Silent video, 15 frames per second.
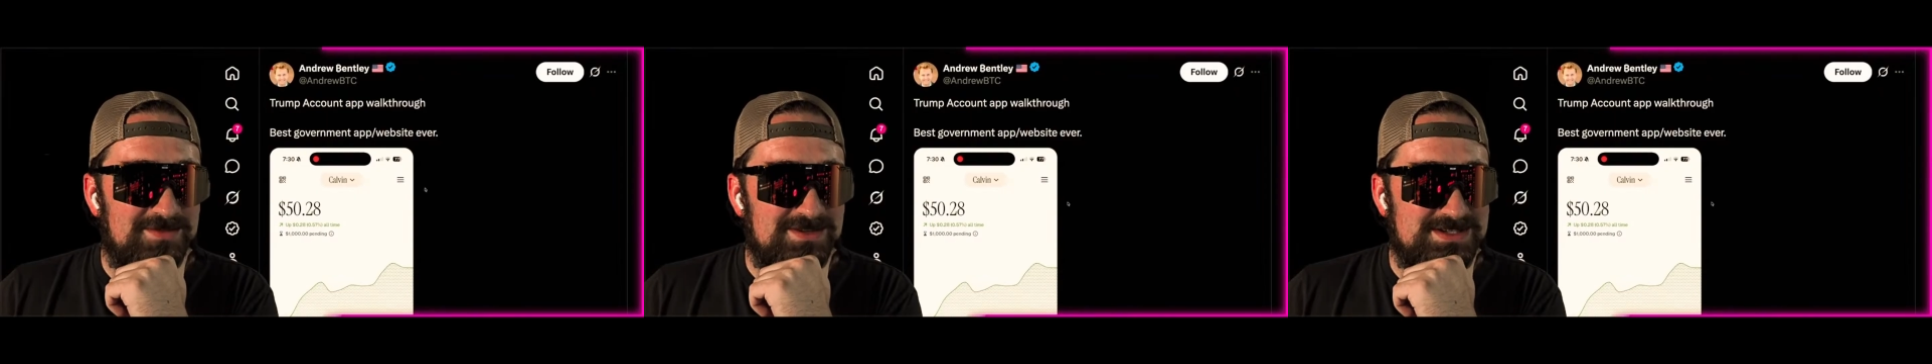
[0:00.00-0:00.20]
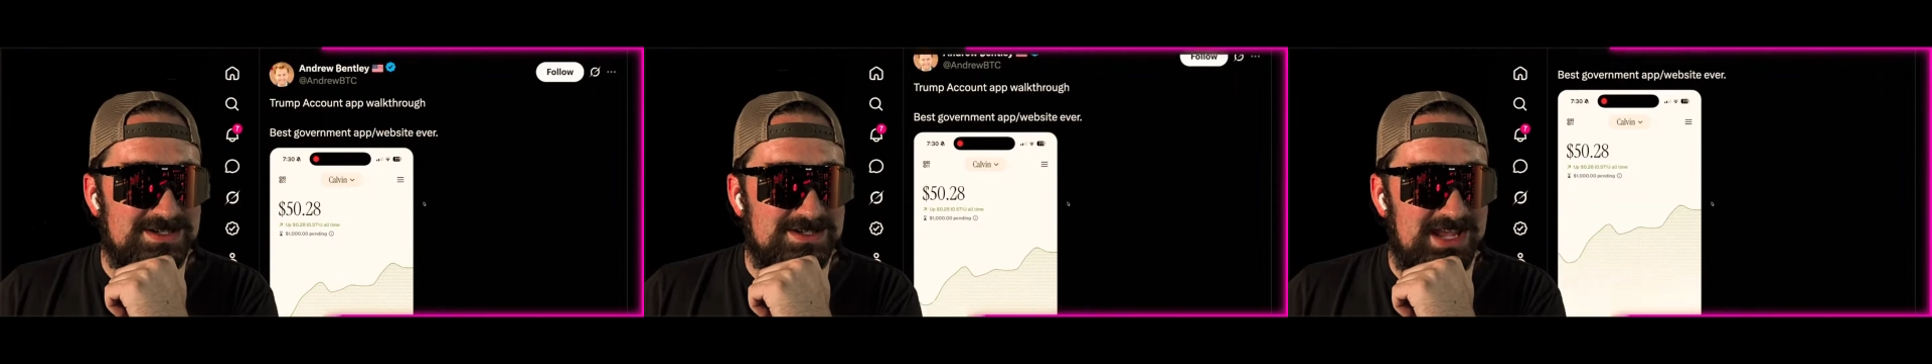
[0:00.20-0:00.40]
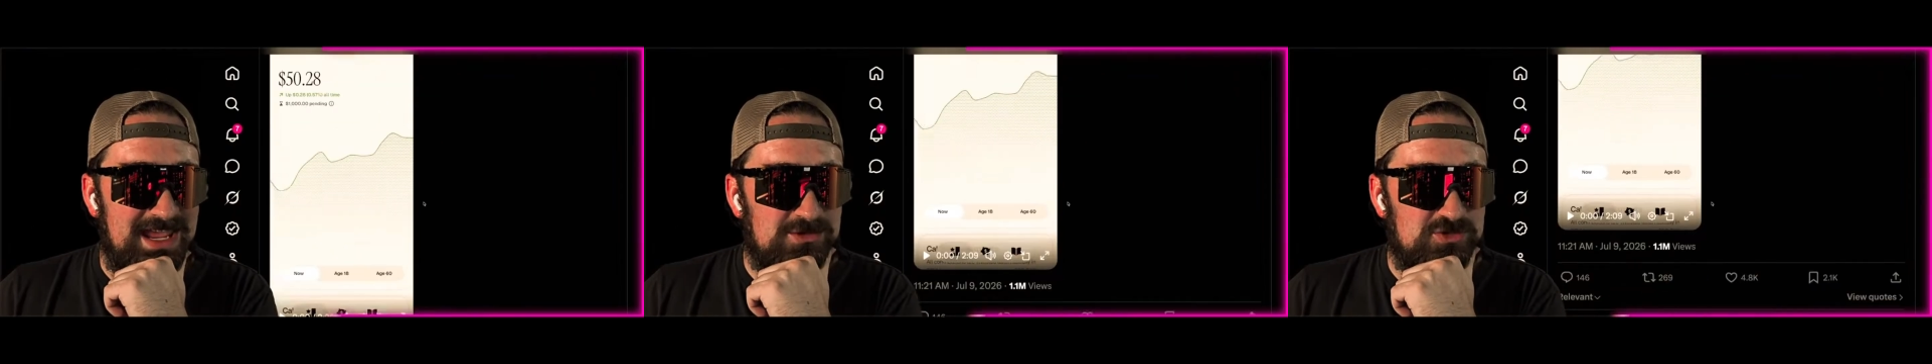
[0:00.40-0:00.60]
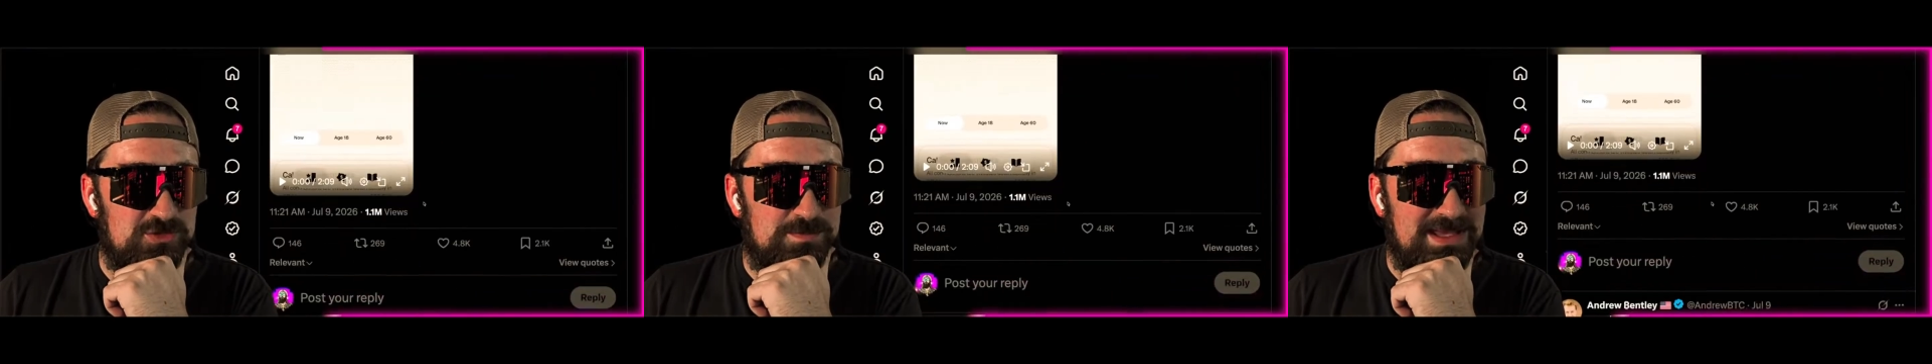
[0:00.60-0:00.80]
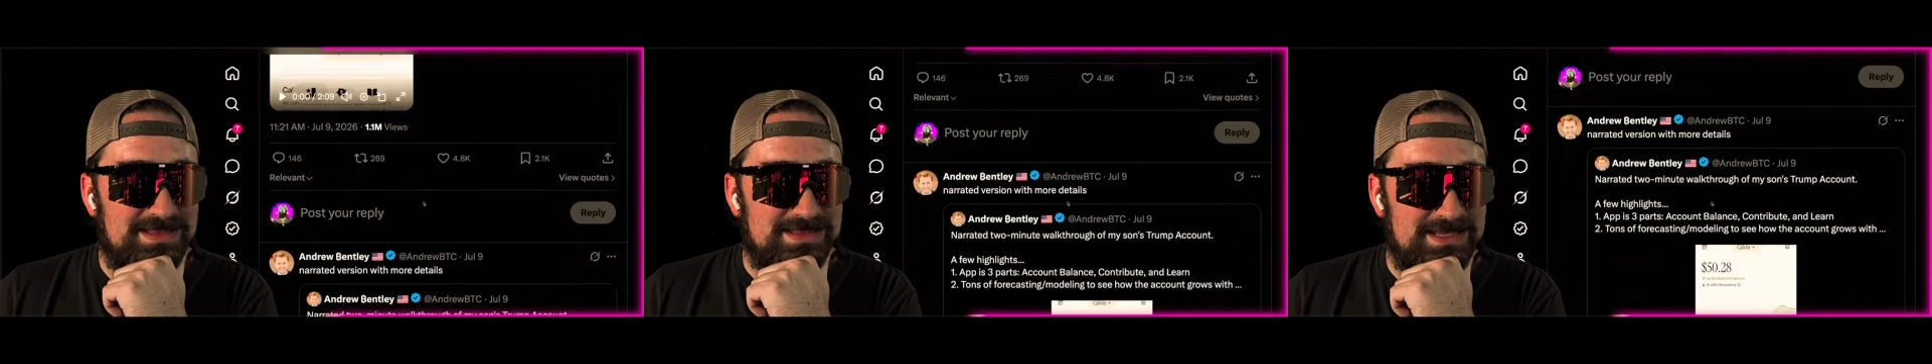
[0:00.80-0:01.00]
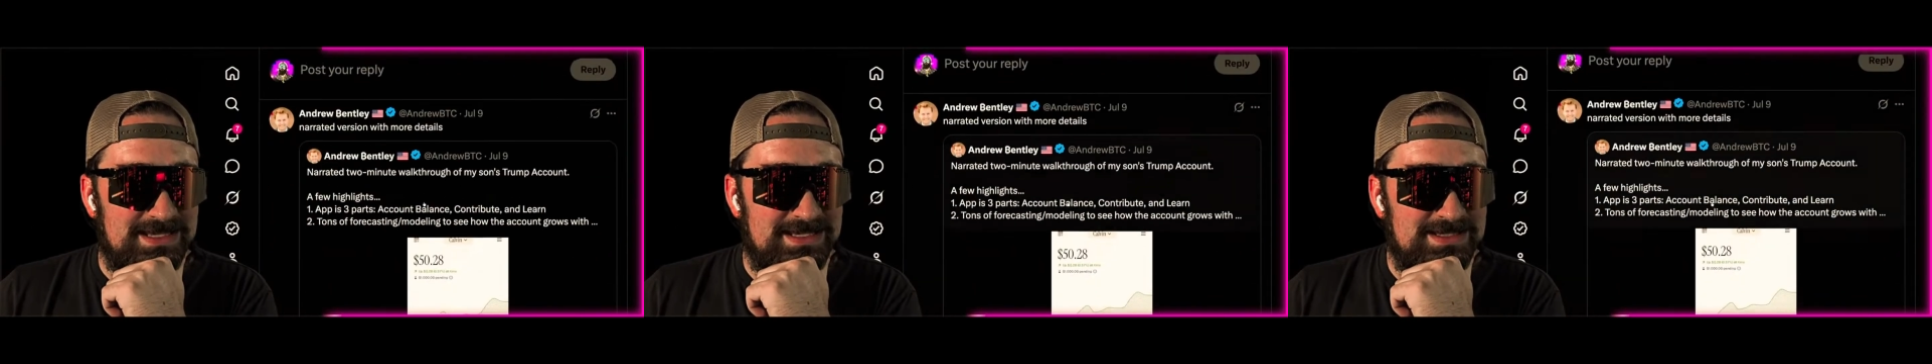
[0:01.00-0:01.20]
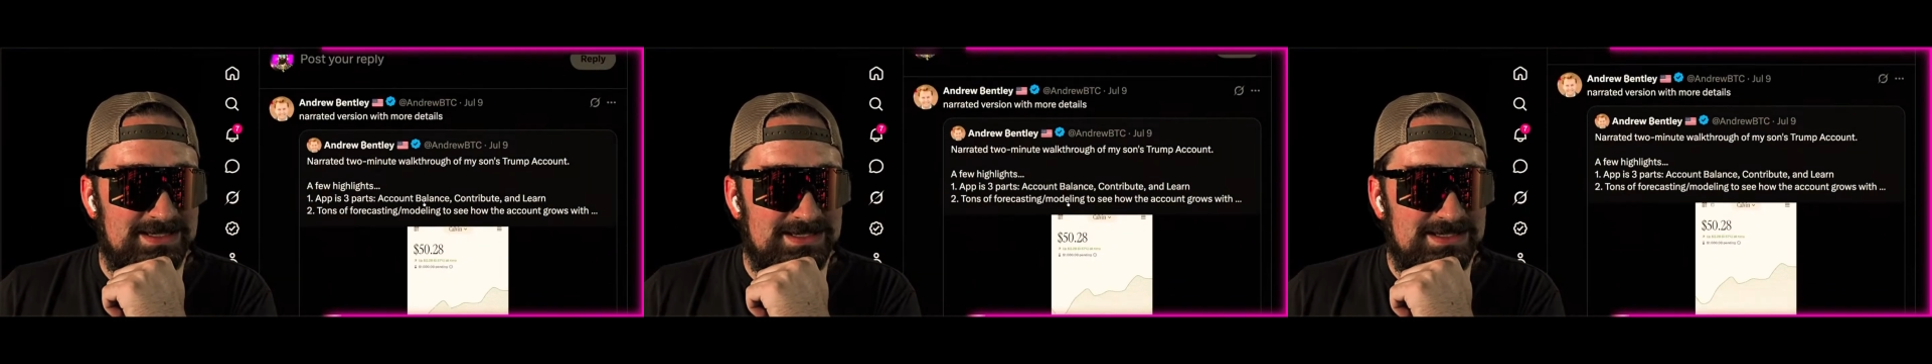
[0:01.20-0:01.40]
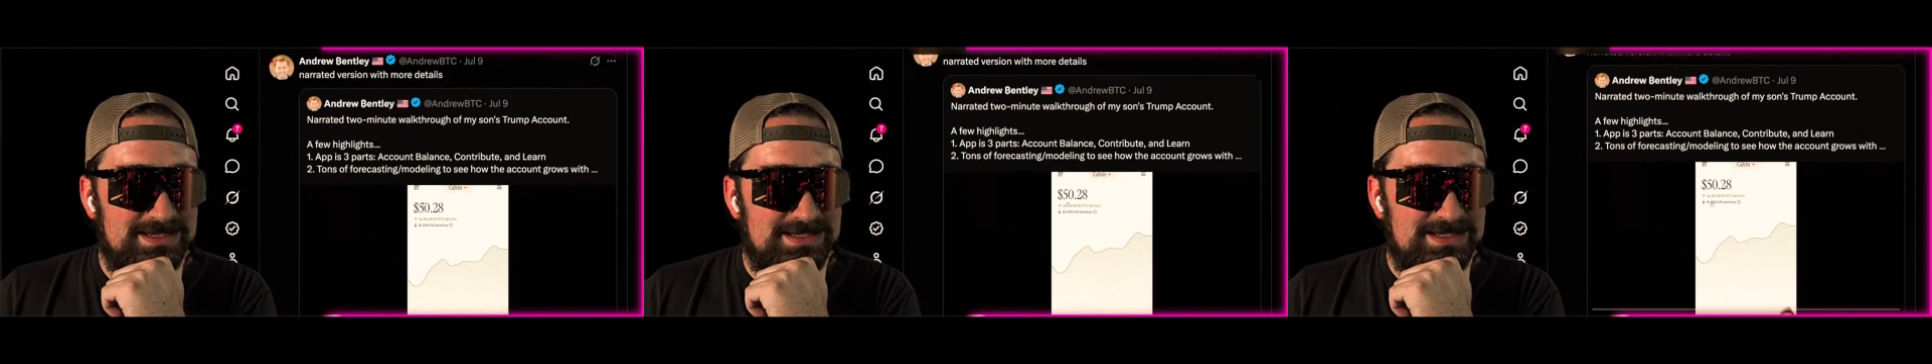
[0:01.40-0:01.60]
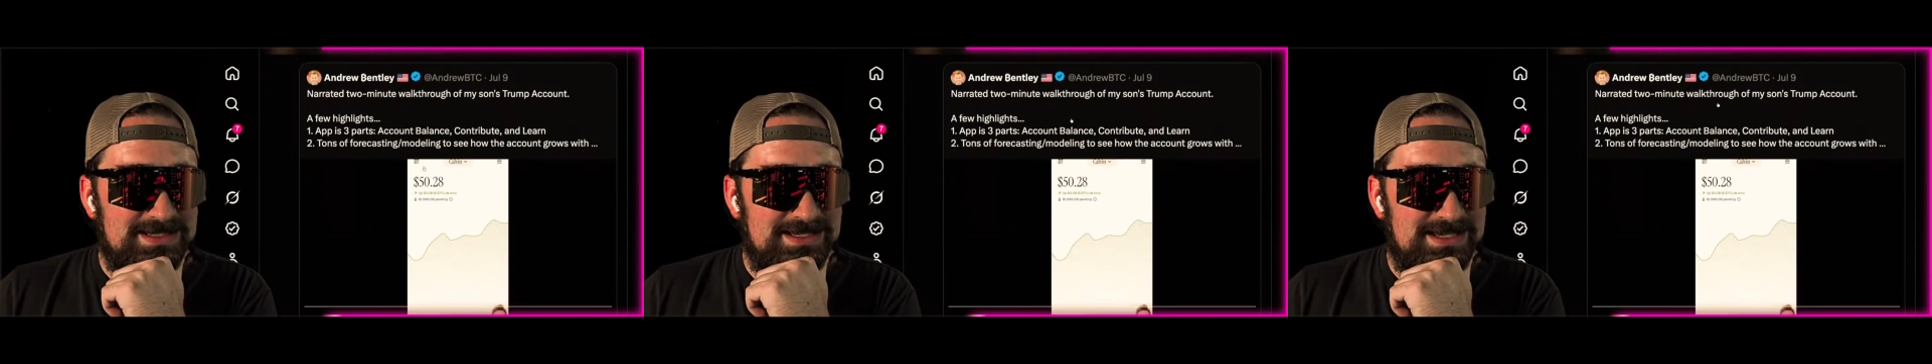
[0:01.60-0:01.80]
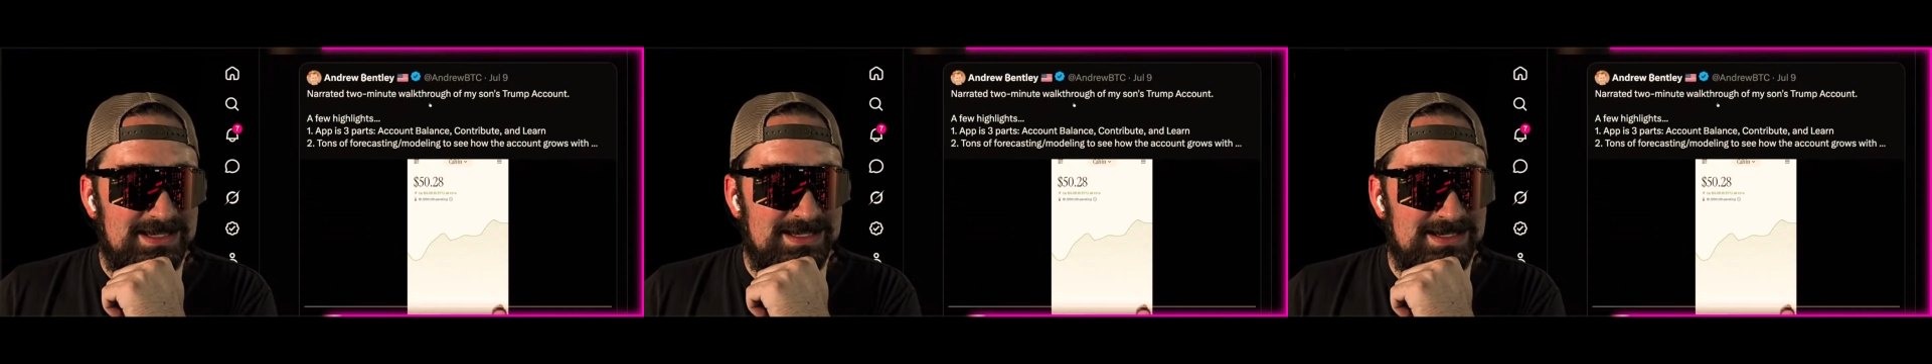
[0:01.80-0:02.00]
says Andrew Bentley,
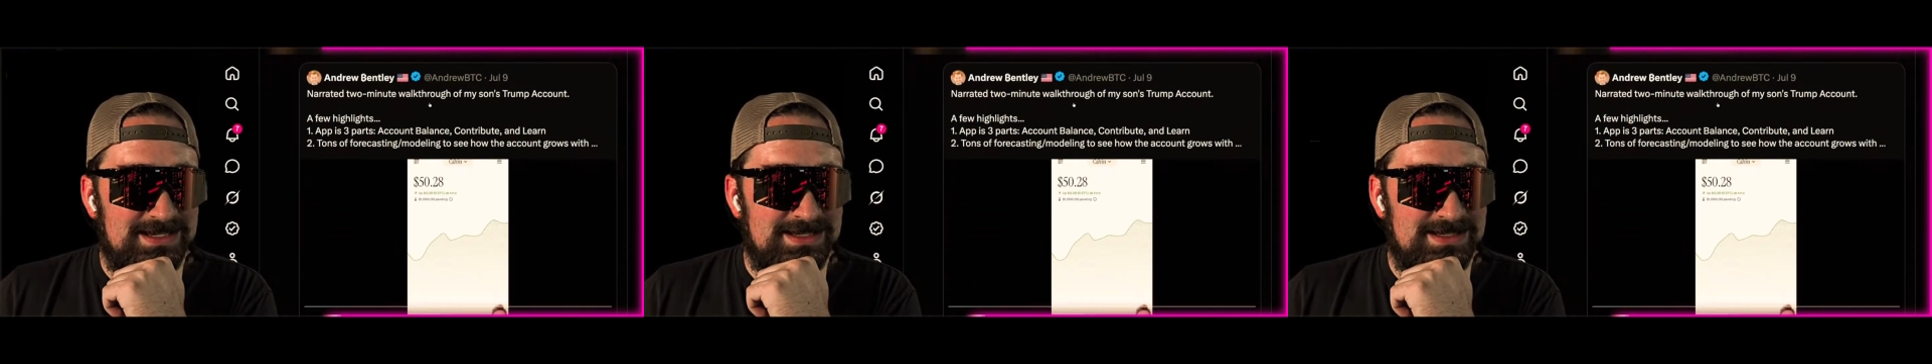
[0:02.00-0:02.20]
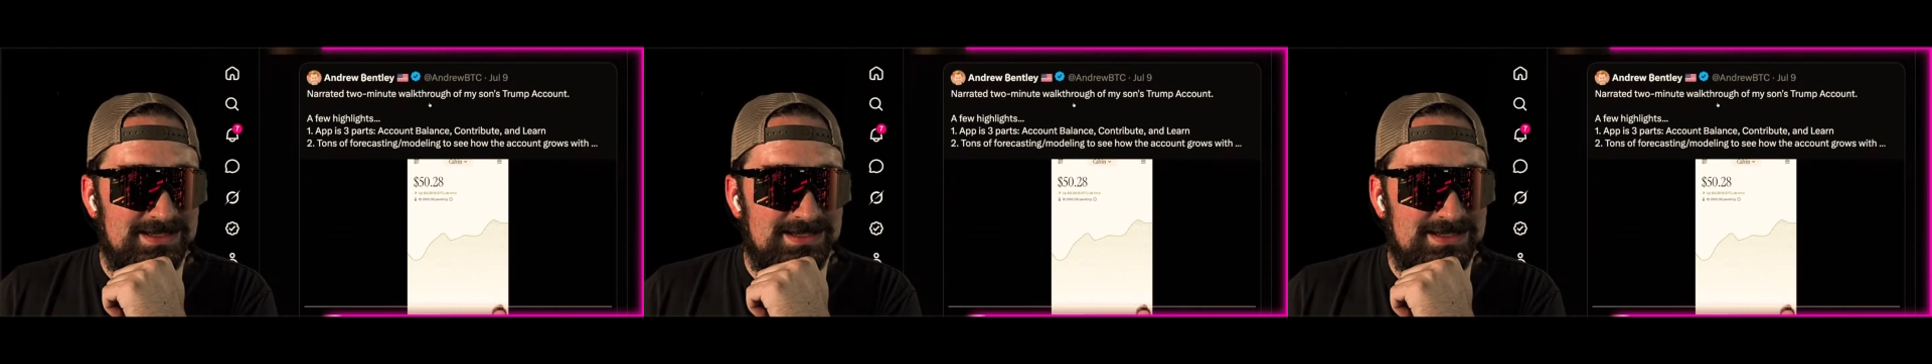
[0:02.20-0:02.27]
a